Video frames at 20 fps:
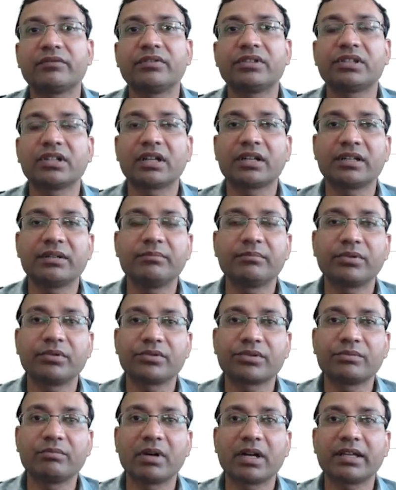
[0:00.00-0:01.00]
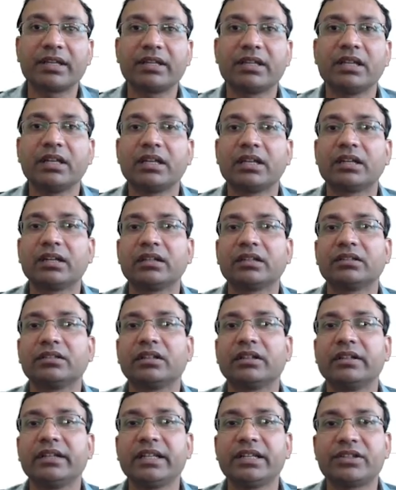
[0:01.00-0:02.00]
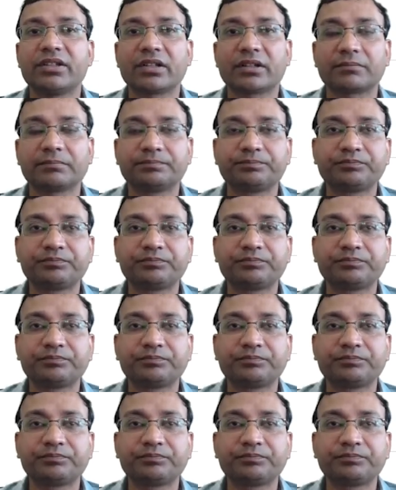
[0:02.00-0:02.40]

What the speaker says: which are imposed by the nature,